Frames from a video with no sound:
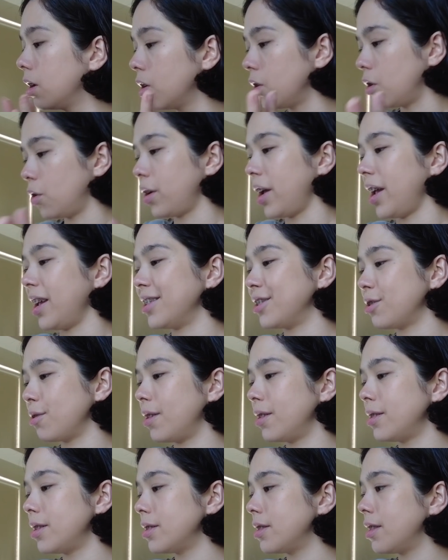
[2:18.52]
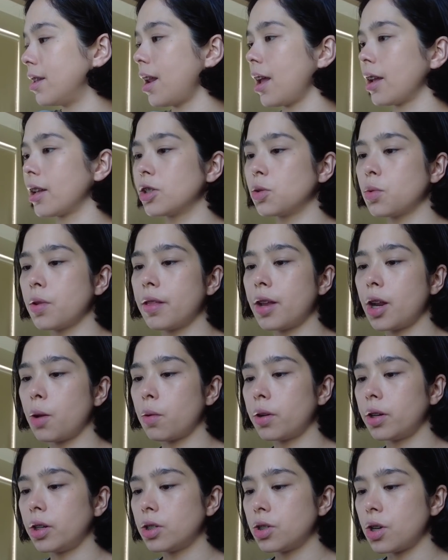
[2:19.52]
Okay, so this is the next one that I
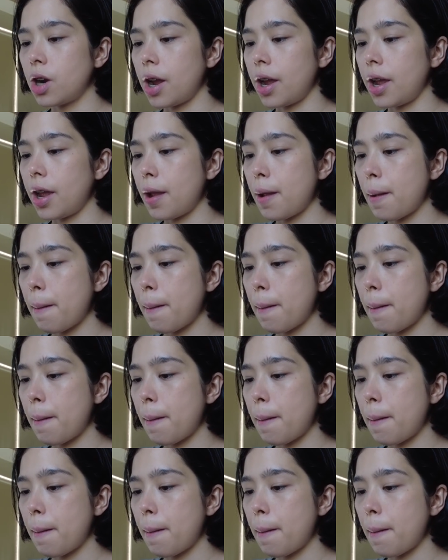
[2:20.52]
want to try.